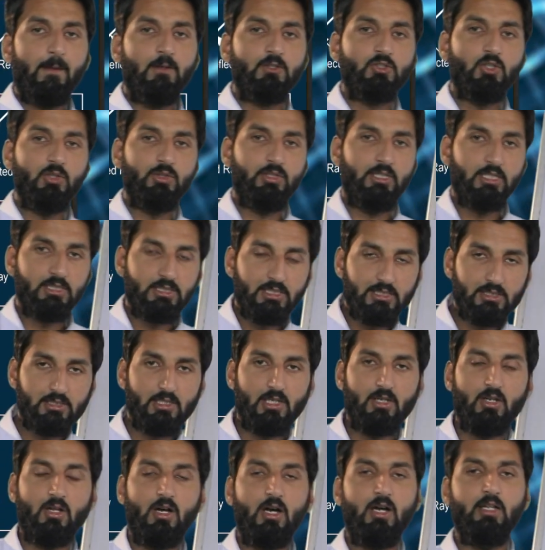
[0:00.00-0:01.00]
So this is
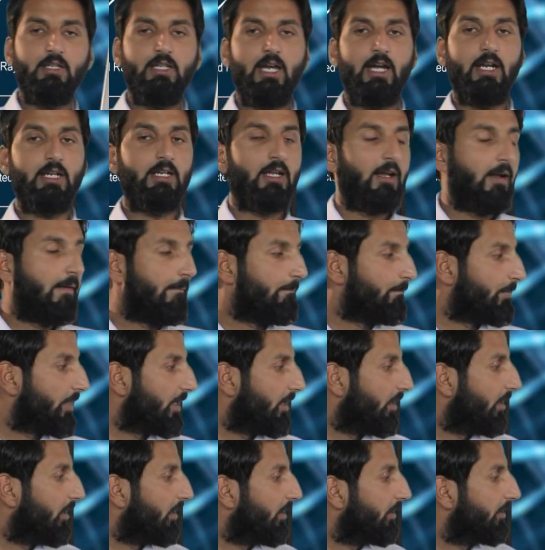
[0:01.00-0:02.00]
the law that
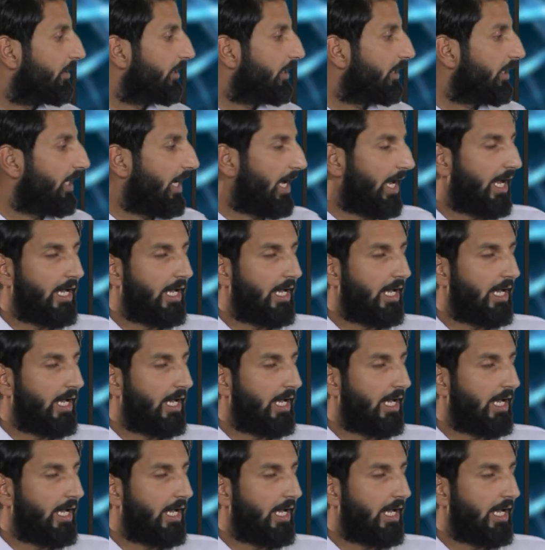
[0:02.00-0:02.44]
the